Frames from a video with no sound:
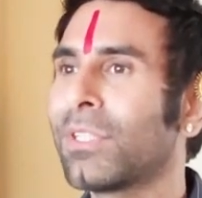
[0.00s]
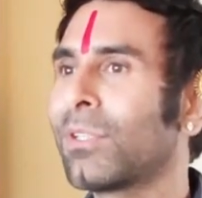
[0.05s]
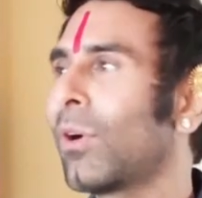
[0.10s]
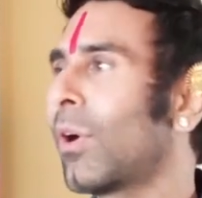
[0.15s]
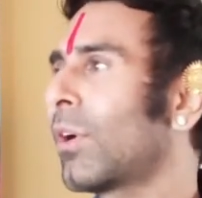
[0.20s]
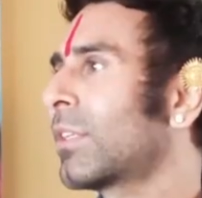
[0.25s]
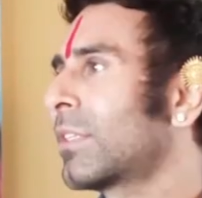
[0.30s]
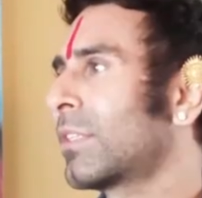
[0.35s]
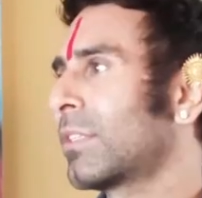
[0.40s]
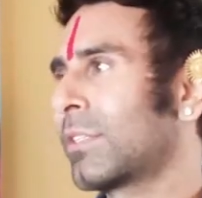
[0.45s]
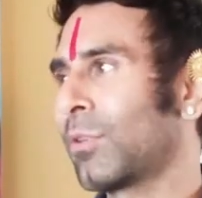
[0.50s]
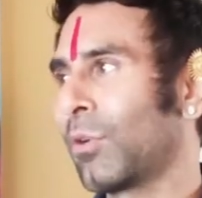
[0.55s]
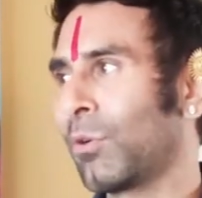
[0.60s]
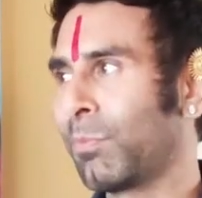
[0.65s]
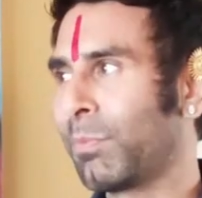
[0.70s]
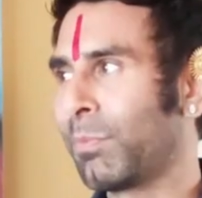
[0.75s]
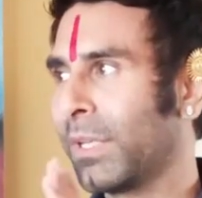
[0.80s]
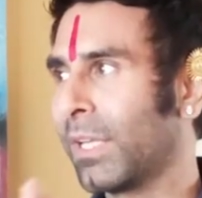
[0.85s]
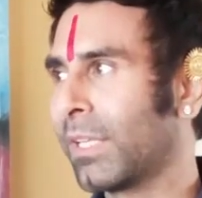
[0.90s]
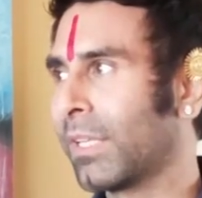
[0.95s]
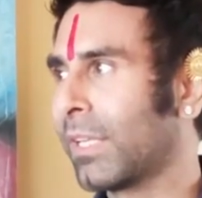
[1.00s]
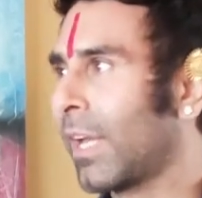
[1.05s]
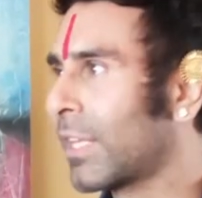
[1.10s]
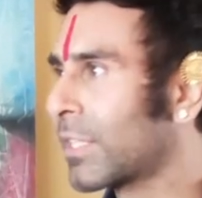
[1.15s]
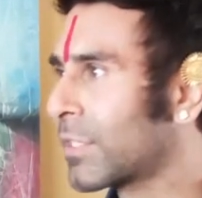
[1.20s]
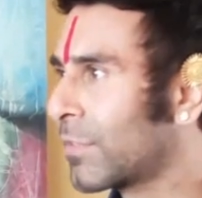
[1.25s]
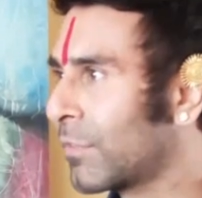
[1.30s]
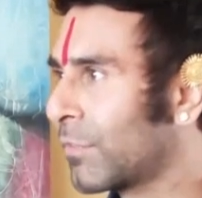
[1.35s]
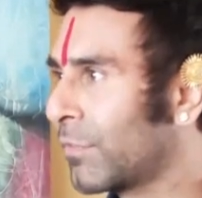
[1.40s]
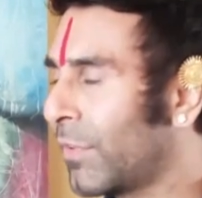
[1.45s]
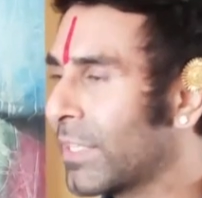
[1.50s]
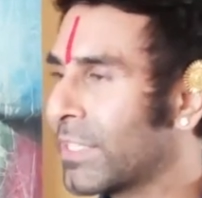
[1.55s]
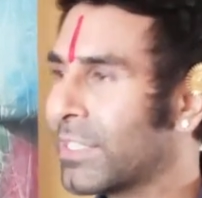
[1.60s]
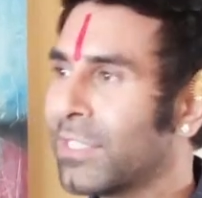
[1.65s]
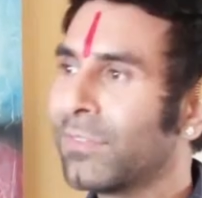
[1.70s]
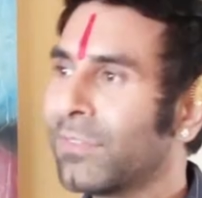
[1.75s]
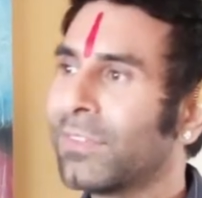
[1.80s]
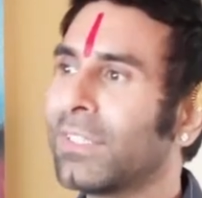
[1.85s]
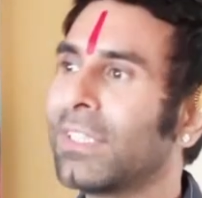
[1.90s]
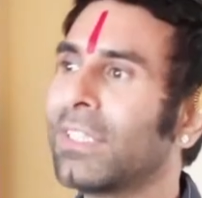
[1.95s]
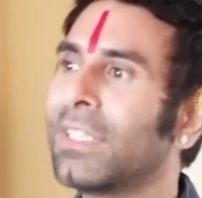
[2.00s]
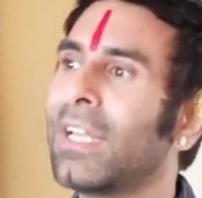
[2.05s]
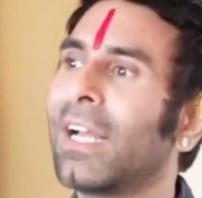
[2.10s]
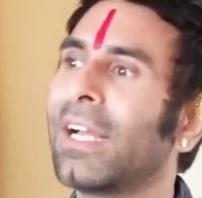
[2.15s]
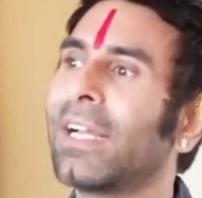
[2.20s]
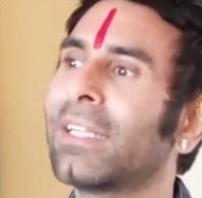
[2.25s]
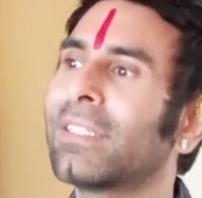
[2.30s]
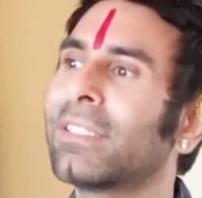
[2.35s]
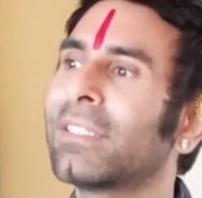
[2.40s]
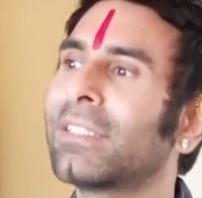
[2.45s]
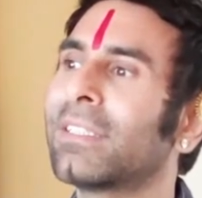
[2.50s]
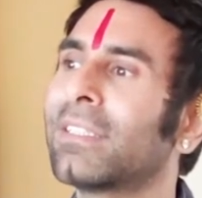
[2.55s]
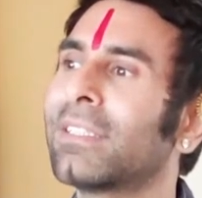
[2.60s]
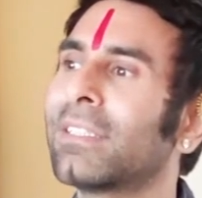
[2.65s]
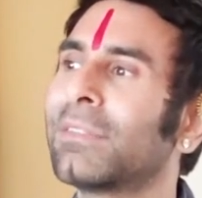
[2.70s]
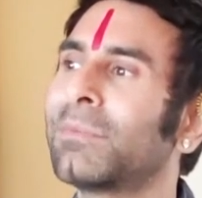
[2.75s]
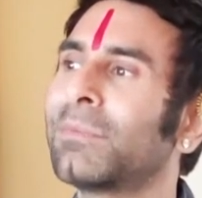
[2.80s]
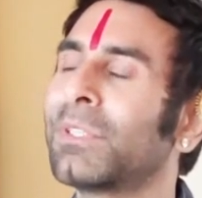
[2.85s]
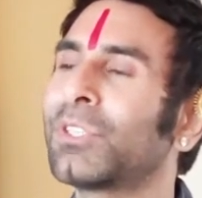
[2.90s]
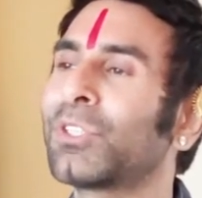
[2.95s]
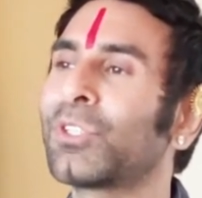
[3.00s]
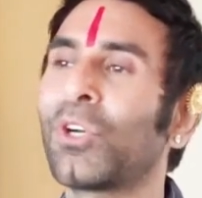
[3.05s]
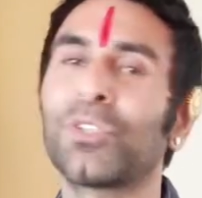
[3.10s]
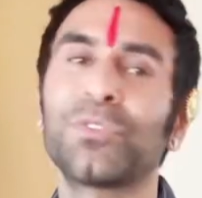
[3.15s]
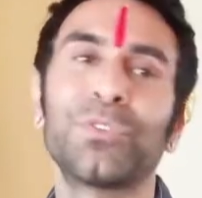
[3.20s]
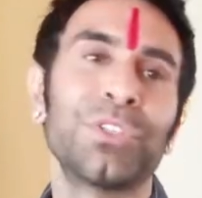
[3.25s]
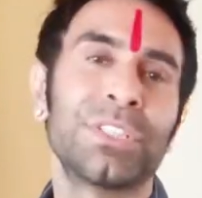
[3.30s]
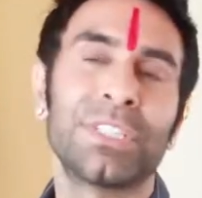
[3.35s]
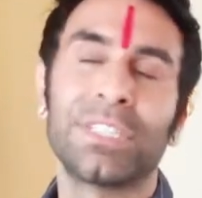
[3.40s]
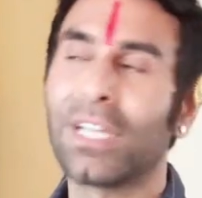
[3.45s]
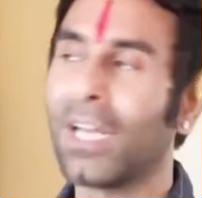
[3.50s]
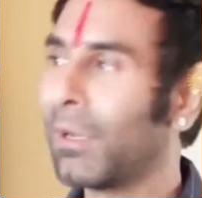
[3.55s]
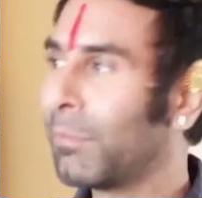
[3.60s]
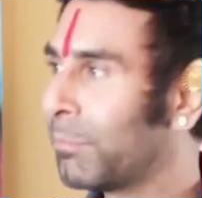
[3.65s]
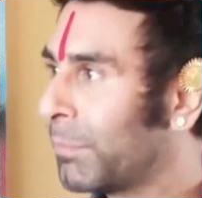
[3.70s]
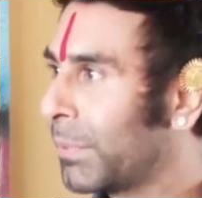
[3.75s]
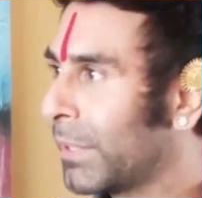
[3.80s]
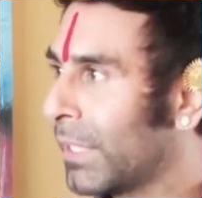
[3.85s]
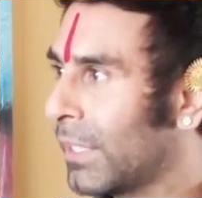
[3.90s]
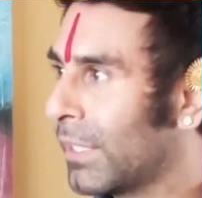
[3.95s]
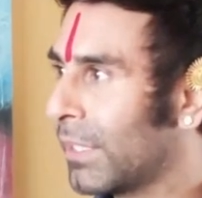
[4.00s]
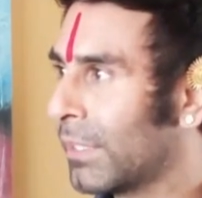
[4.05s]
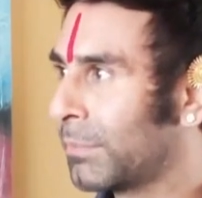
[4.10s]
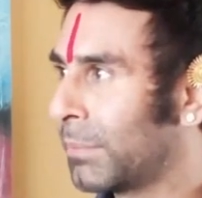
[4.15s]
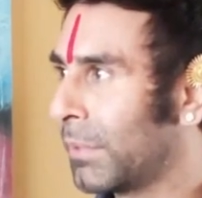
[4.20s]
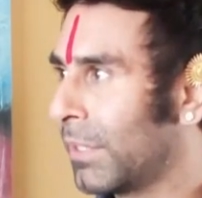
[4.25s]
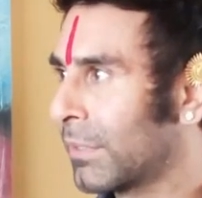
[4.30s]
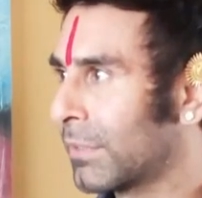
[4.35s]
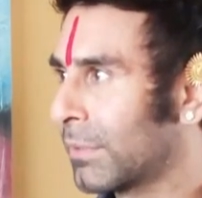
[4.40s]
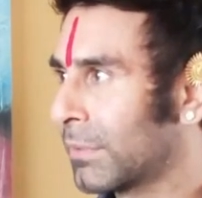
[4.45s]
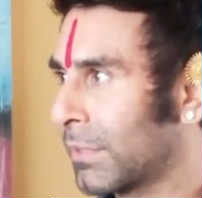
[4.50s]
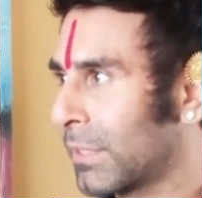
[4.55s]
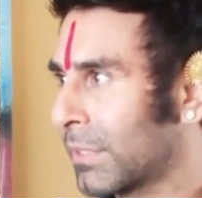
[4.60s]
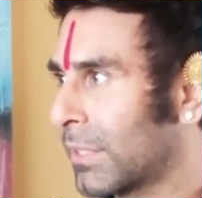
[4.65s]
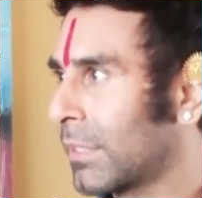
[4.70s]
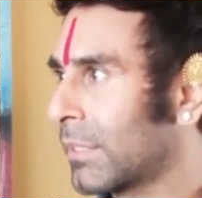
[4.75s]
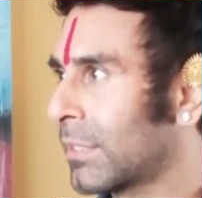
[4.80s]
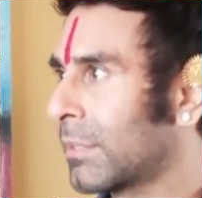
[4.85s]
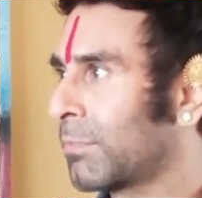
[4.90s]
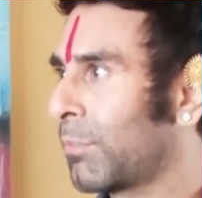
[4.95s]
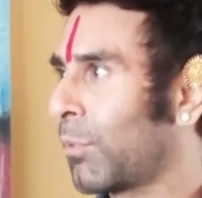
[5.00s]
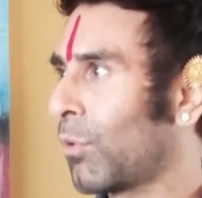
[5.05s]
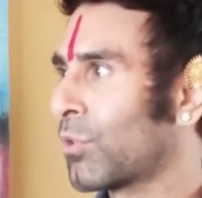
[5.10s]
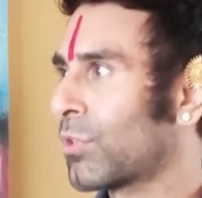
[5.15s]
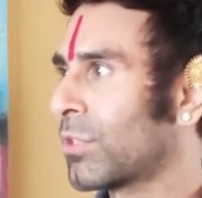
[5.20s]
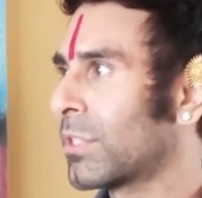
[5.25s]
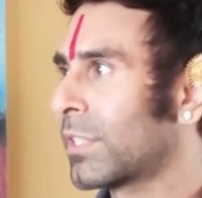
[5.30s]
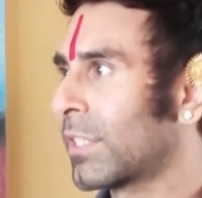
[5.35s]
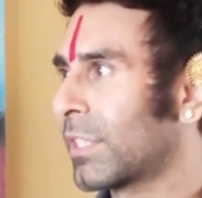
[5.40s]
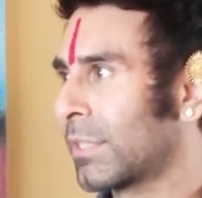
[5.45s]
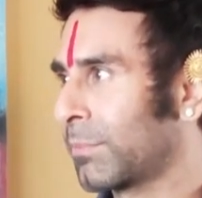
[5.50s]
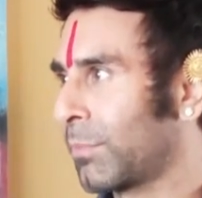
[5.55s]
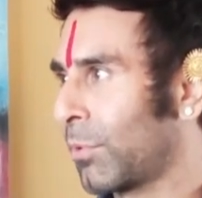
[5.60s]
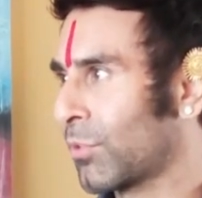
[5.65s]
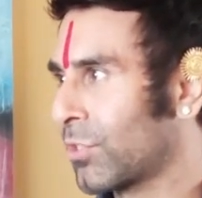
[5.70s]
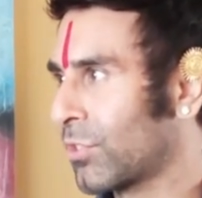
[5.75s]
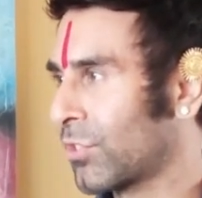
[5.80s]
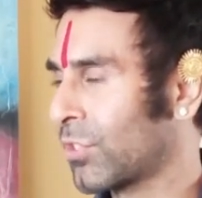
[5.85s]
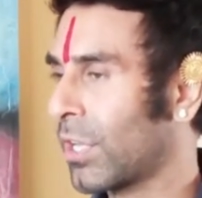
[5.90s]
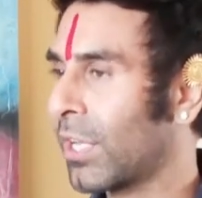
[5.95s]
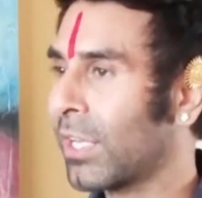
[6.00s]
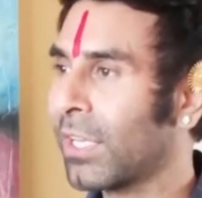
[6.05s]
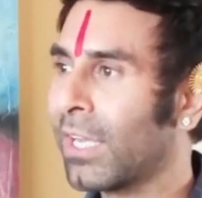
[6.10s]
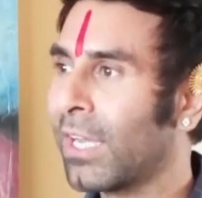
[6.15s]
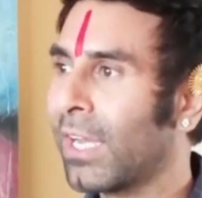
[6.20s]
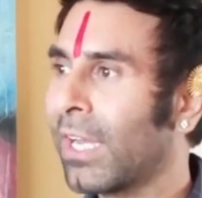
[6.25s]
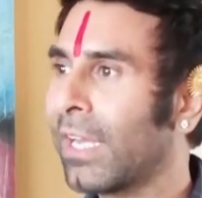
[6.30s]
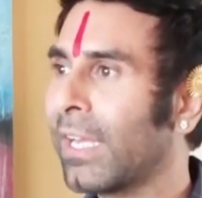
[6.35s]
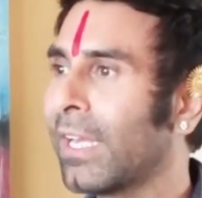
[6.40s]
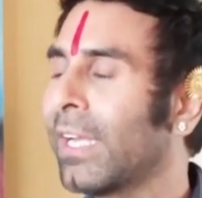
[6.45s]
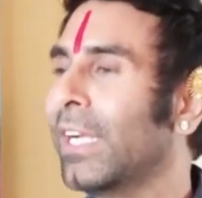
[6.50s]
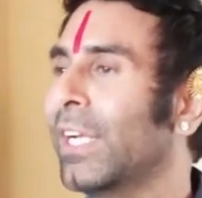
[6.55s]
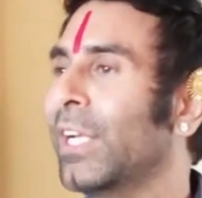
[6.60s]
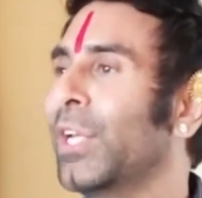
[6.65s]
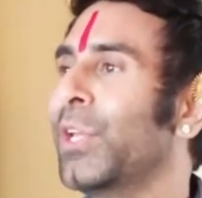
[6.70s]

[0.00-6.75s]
got this opening at the Cannes Film Festival, and we shot for it in Hampi, a certain portion of Shanghai.